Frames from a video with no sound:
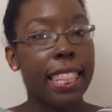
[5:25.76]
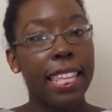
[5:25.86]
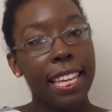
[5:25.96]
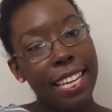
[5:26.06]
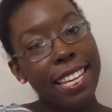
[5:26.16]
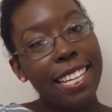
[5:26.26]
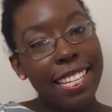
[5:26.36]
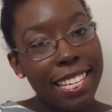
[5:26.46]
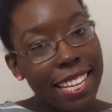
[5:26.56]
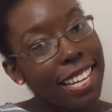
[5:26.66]

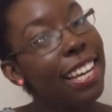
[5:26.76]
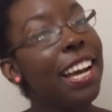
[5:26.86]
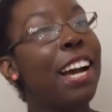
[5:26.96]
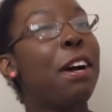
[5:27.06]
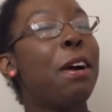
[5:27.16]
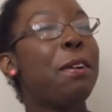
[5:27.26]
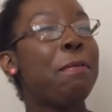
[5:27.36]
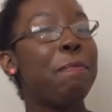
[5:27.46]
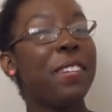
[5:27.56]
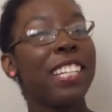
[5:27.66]
Then,
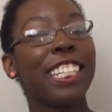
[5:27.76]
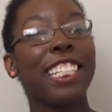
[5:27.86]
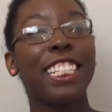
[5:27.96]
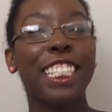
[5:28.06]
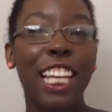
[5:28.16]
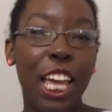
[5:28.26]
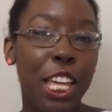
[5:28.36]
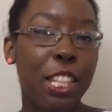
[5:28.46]
because